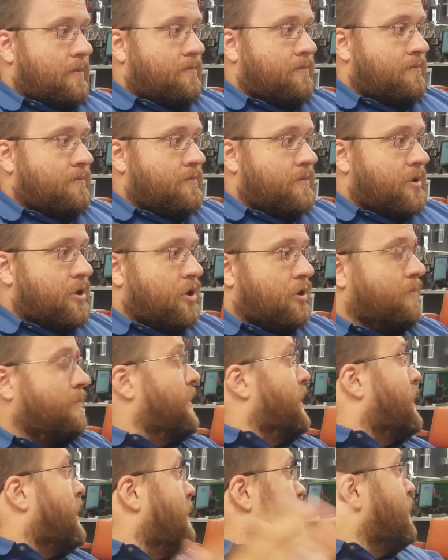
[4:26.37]
took me
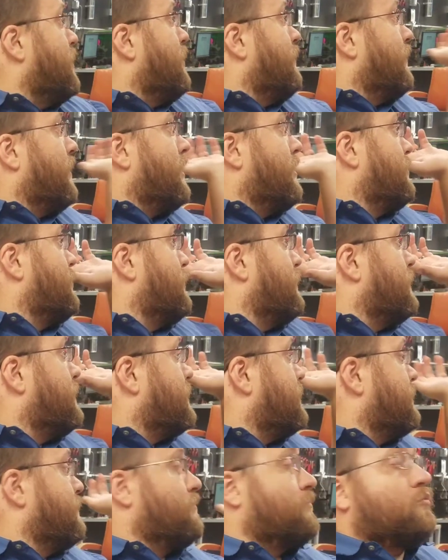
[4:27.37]
coming over here doing
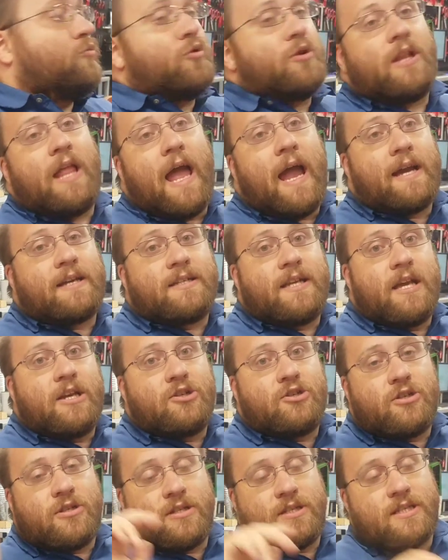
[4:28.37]
some
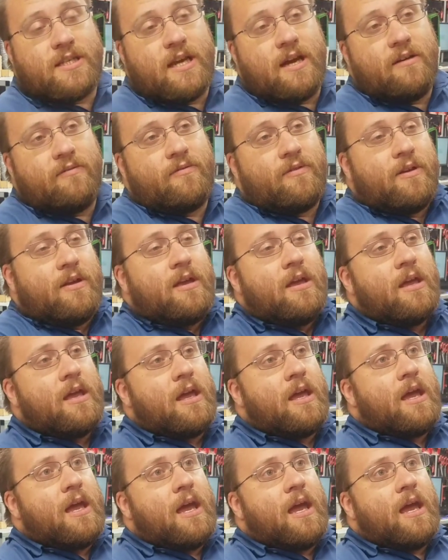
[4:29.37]
relaxation stuff,
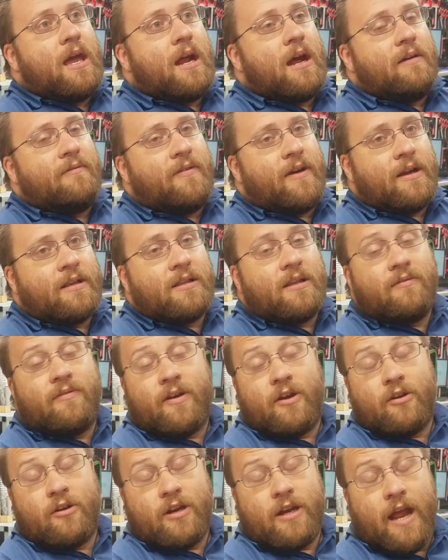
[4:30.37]
and I finally
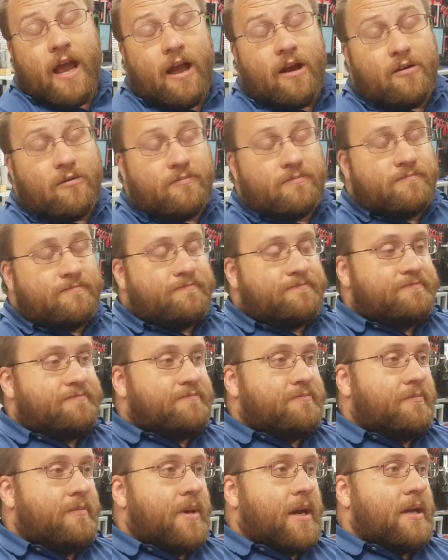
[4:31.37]
figured it out.
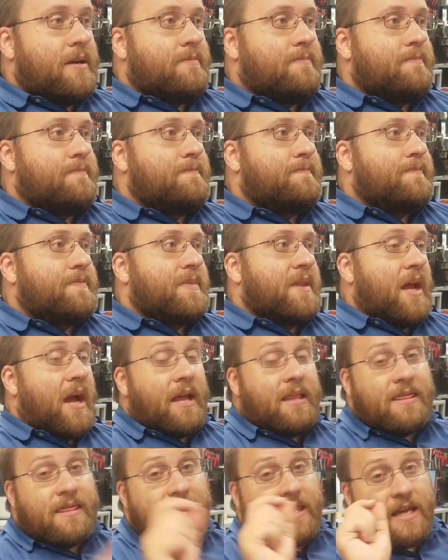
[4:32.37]
But I
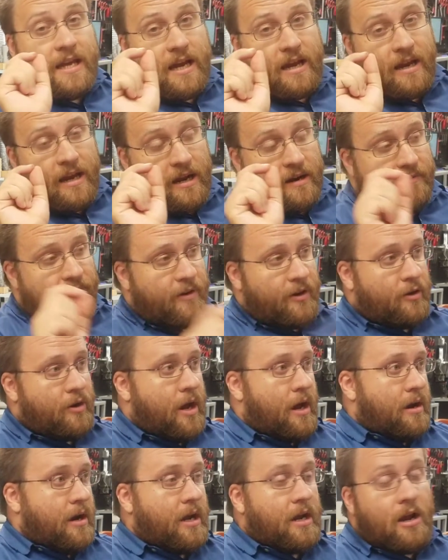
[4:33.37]
think I got it figured
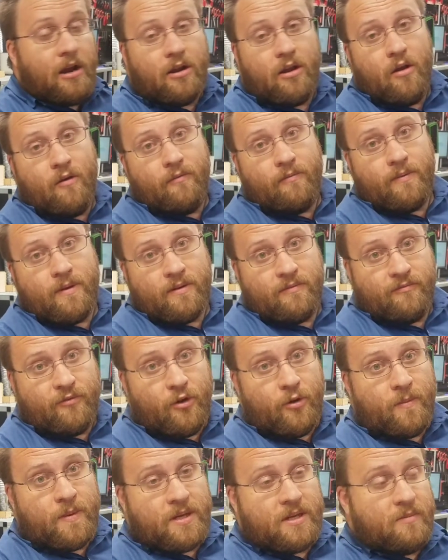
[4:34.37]
out. I got to go
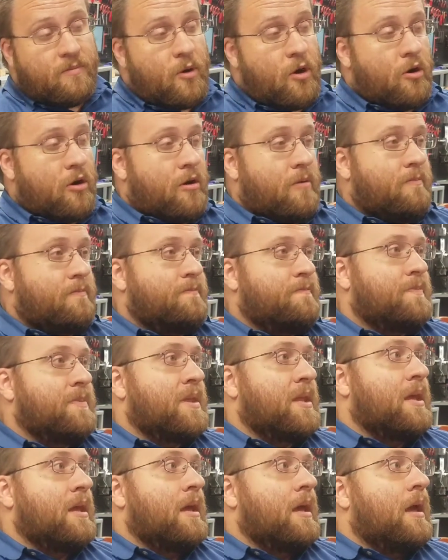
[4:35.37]
confirm it tomorrow.
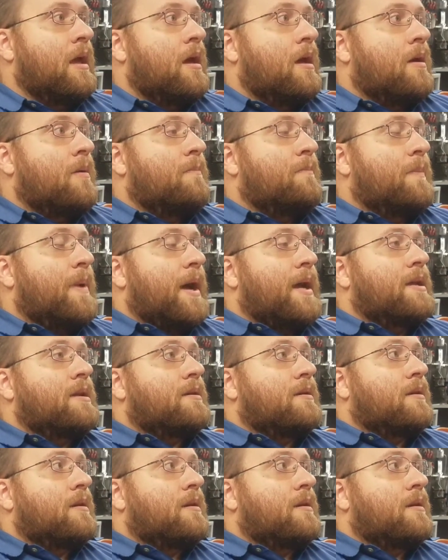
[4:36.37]
But